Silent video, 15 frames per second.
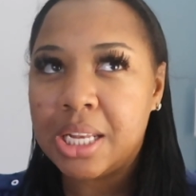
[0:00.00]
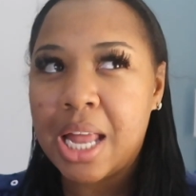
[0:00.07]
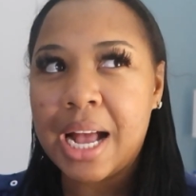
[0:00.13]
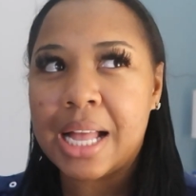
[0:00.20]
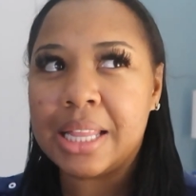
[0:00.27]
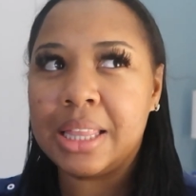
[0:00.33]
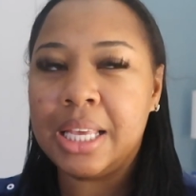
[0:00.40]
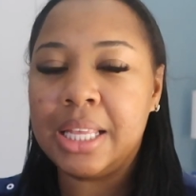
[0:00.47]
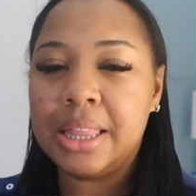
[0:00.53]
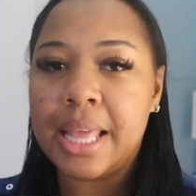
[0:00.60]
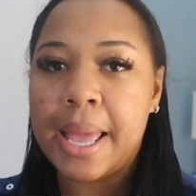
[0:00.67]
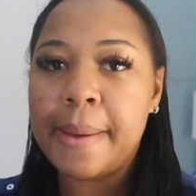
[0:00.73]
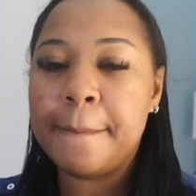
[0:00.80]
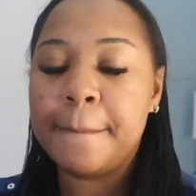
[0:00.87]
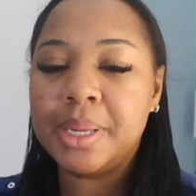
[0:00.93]
Like, I think
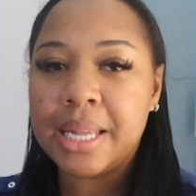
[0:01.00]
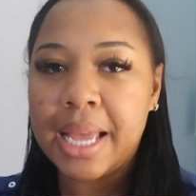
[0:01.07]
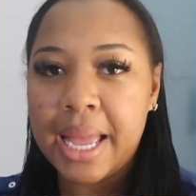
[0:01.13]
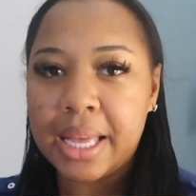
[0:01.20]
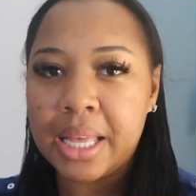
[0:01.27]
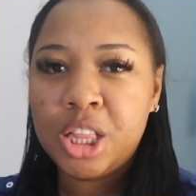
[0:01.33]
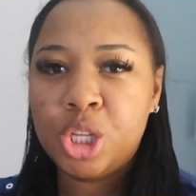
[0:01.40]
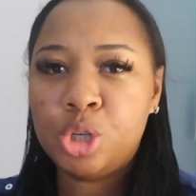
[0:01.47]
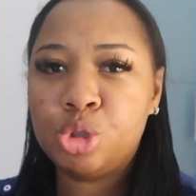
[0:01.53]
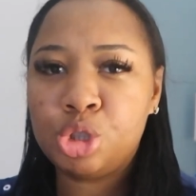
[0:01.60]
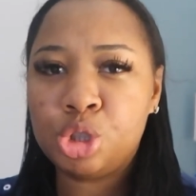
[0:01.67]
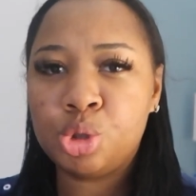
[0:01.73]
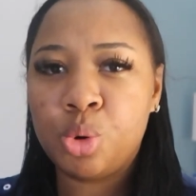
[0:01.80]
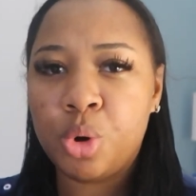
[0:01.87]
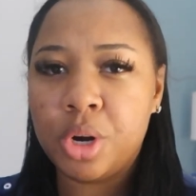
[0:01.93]
that black little
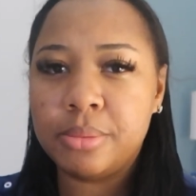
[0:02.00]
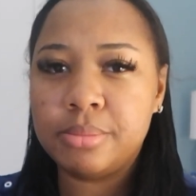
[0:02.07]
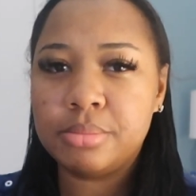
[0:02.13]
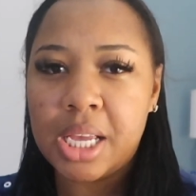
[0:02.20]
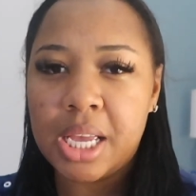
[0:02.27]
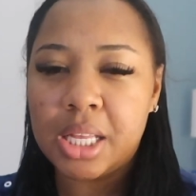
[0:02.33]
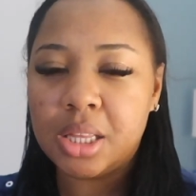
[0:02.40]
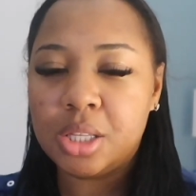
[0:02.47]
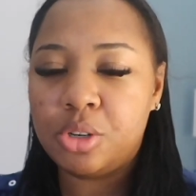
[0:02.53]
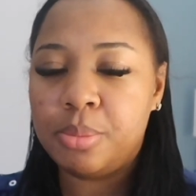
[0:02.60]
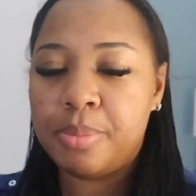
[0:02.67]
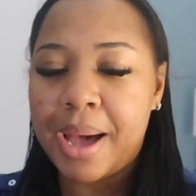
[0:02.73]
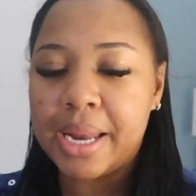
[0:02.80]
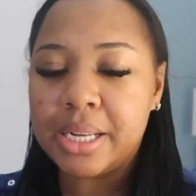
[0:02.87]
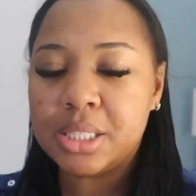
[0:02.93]
short, that little
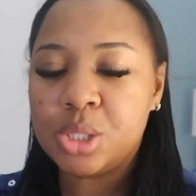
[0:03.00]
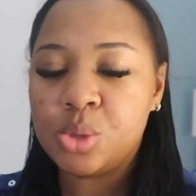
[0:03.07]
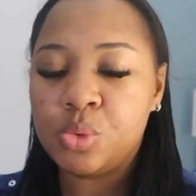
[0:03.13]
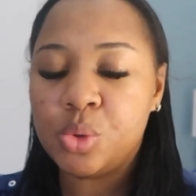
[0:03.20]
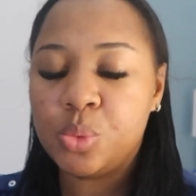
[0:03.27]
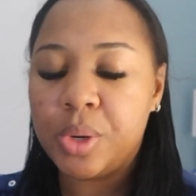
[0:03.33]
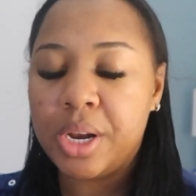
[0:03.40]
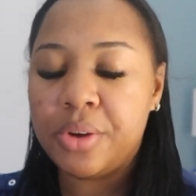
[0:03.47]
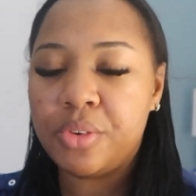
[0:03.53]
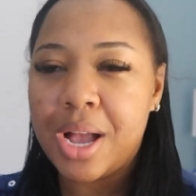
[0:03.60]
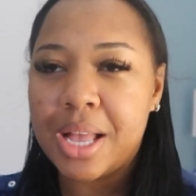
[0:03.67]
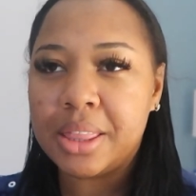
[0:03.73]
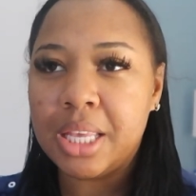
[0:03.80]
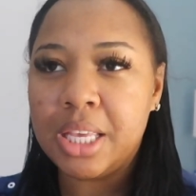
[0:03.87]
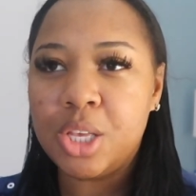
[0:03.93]
bodysuit or whatever,
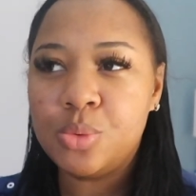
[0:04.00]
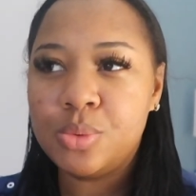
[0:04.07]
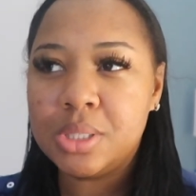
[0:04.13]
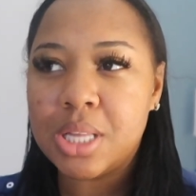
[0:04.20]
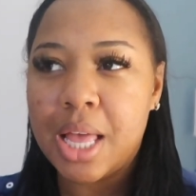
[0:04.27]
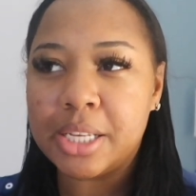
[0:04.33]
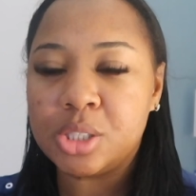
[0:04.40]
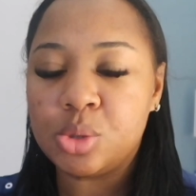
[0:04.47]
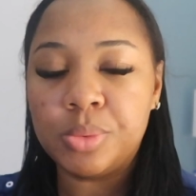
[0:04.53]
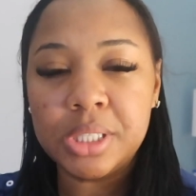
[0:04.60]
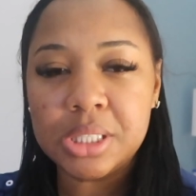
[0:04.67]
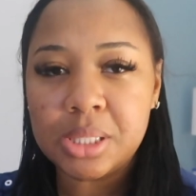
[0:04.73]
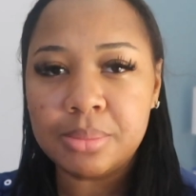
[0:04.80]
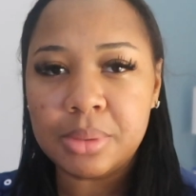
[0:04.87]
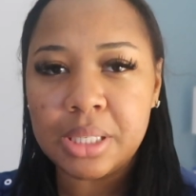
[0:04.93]
I think it was like
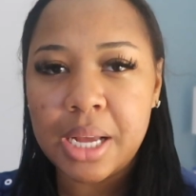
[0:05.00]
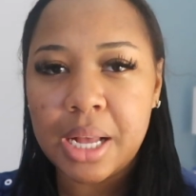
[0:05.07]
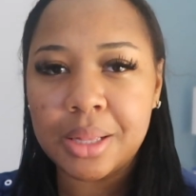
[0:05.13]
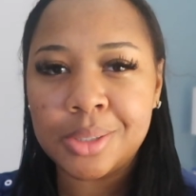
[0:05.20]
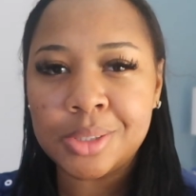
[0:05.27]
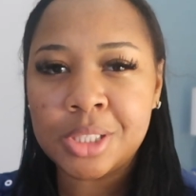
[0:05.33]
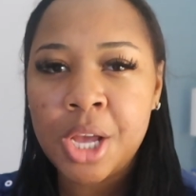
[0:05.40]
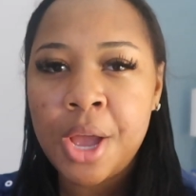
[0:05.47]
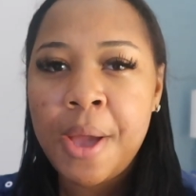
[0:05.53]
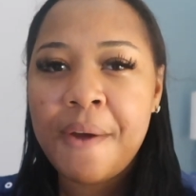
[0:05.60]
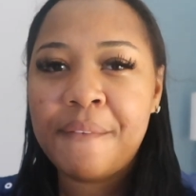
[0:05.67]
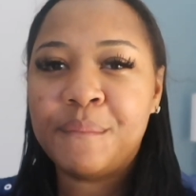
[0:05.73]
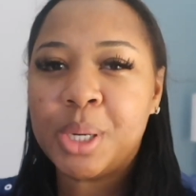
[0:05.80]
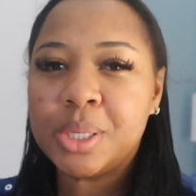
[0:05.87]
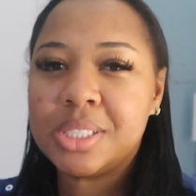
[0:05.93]
$20 something
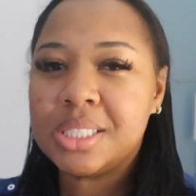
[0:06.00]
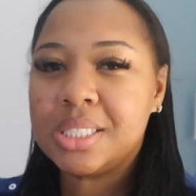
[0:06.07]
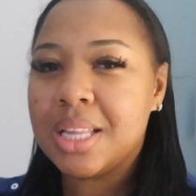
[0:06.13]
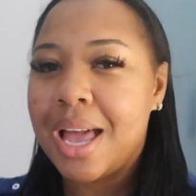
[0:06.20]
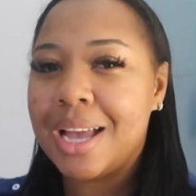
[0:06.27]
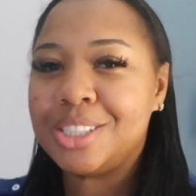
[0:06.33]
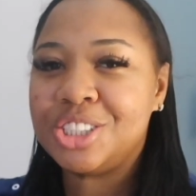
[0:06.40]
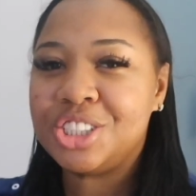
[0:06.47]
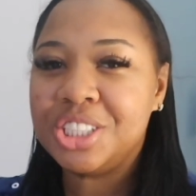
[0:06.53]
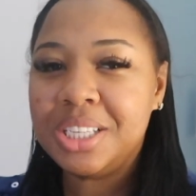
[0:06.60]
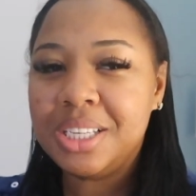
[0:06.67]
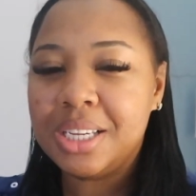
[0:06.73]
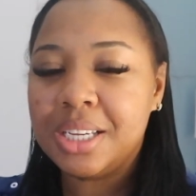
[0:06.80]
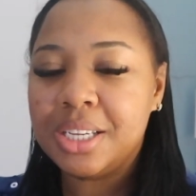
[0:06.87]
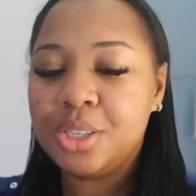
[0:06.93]
versus like
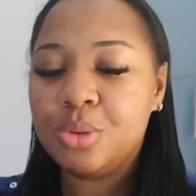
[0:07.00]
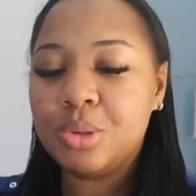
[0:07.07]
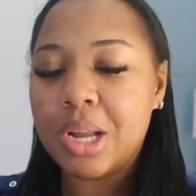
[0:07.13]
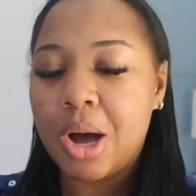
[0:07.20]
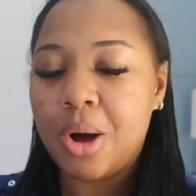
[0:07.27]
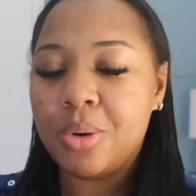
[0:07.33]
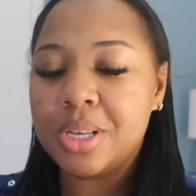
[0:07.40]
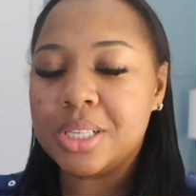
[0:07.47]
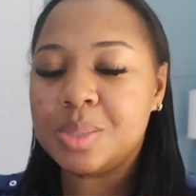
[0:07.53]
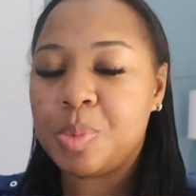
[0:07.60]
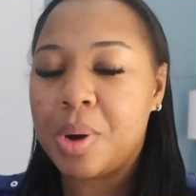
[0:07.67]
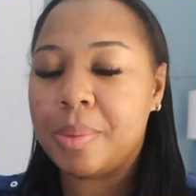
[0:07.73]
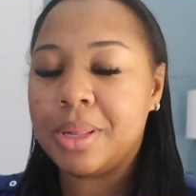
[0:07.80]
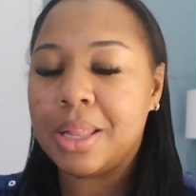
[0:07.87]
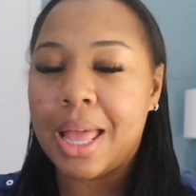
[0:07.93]
Shein, you know, it's
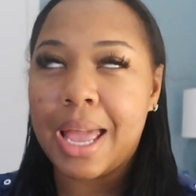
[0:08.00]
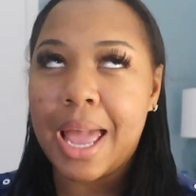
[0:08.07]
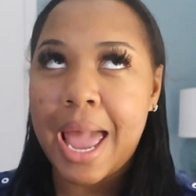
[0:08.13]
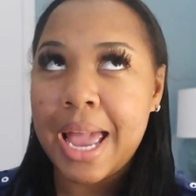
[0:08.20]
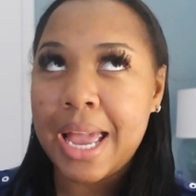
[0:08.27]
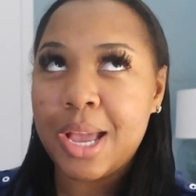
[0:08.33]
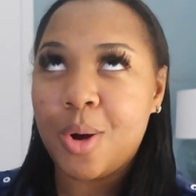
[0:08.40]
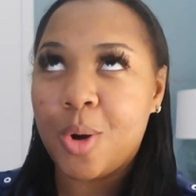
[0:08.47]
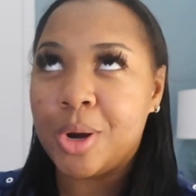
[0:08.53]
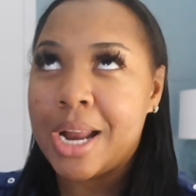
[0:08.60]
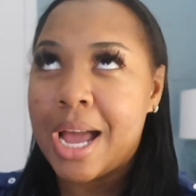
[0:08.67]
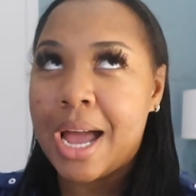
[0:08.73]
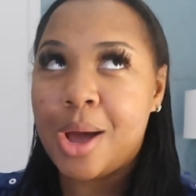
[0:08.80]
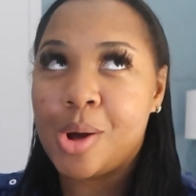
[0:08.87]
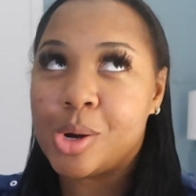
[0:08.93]
probably like $8 or
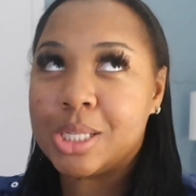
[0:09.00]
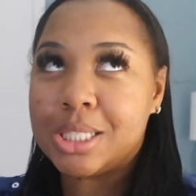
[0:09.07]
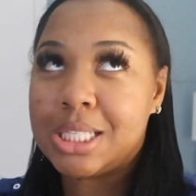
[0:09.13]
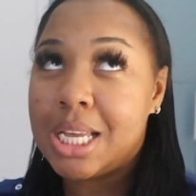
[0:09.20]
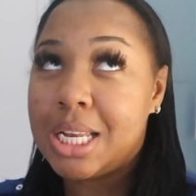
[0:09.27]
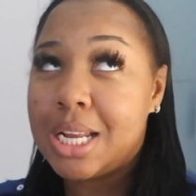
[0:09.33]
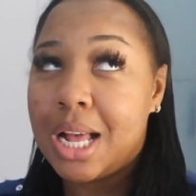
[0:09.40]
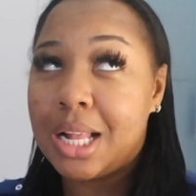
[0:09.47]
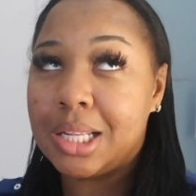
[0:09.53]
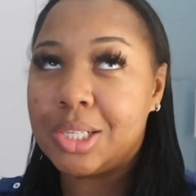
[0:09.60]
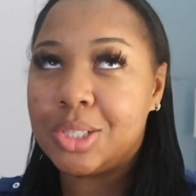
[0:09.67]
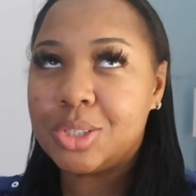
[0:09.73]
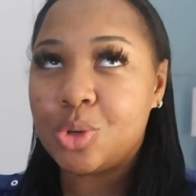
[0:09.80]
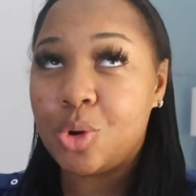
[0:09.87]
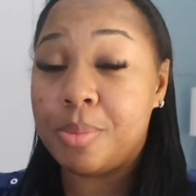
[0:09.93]
$9 or
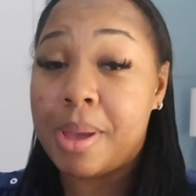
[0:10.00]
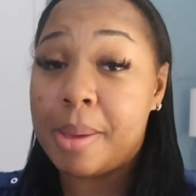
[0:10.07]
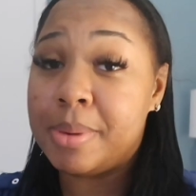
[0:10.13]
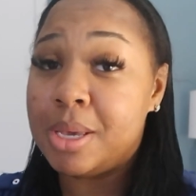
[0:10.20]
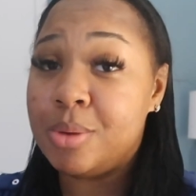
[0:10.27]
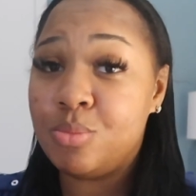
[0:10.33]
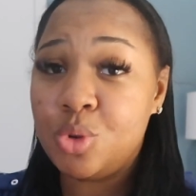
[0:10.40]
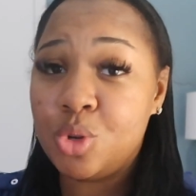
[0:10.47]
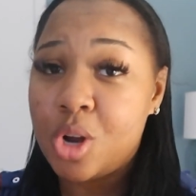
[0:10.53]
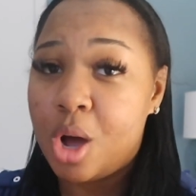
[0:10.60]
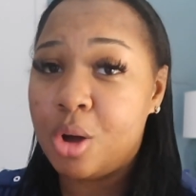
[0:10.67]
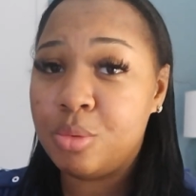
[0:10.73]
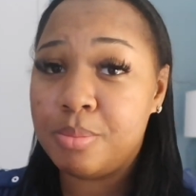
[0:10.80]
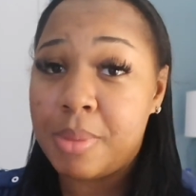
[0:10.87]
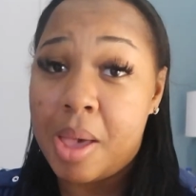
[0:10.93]
$10, or maybe, you
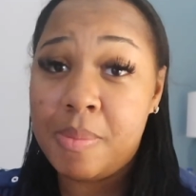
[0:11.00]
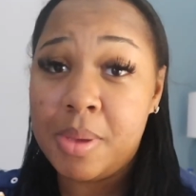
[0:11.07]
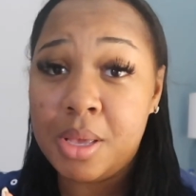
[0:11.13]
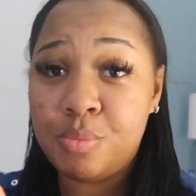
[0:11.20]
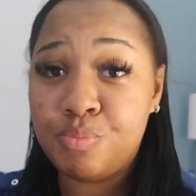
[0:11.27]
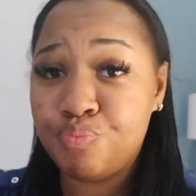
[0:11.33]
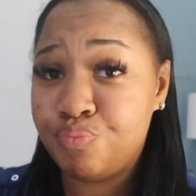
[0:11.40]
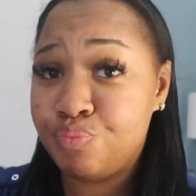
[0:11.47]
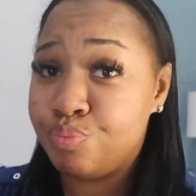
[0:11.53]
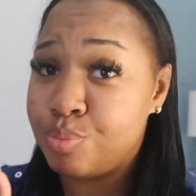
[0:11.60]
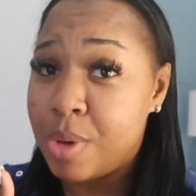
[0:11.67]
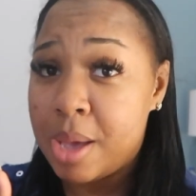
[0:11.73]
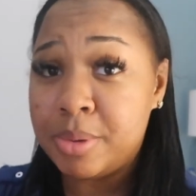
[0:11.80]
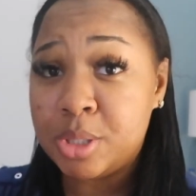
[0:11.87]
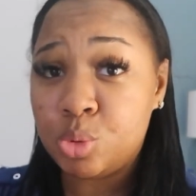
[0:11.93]
know, maybe
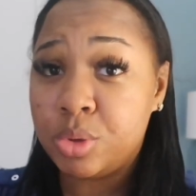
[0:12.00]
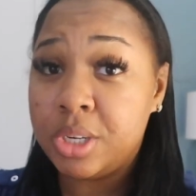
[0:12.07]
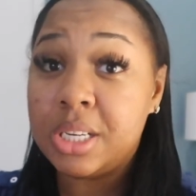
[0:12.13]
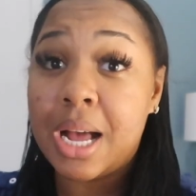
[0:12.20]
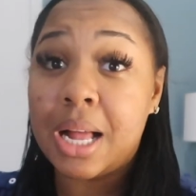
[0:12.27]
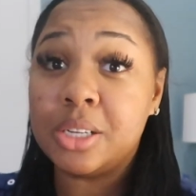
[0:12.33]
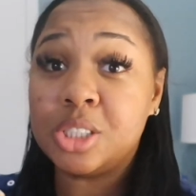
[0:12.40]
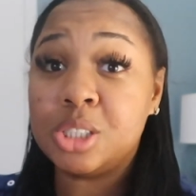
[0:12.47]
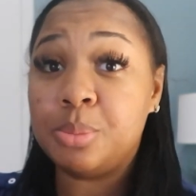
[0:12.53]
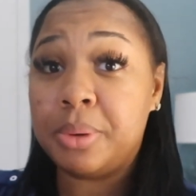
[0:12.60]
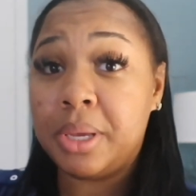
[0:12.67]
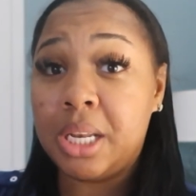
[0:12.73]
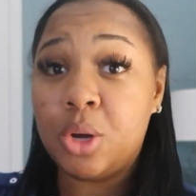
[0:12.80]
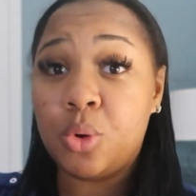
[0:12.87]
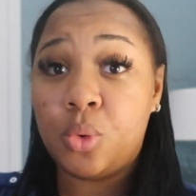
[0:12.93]
$20
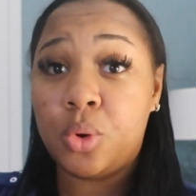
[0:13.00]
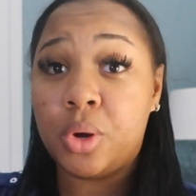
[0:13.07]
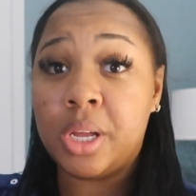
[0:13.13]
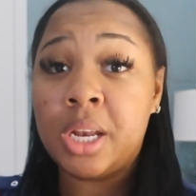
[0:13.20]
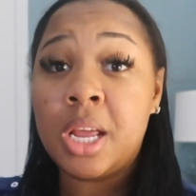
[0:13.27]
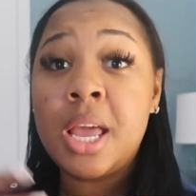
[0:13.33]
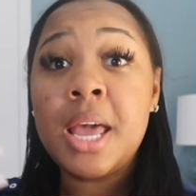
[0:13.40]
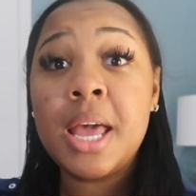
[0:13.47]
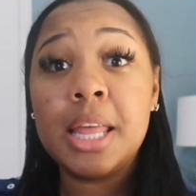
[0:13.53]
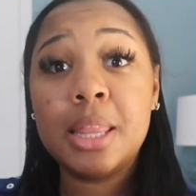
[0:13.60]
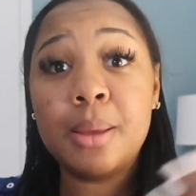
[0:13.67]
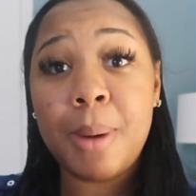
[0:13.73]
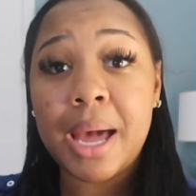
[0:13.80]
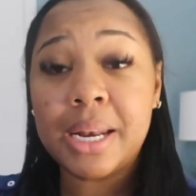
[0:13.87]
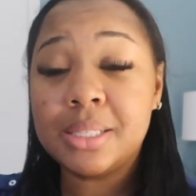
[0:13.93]
depending on
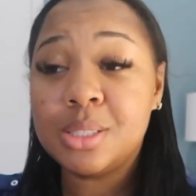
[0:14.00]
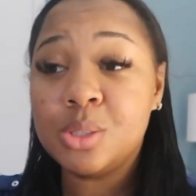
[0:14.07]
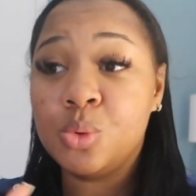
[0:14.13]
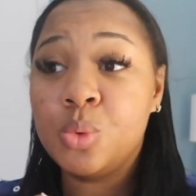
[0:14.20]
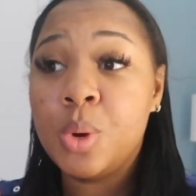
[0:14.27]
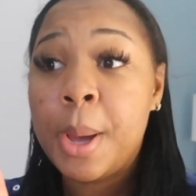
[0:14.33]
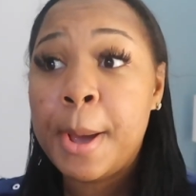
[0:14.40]
the bodysuit.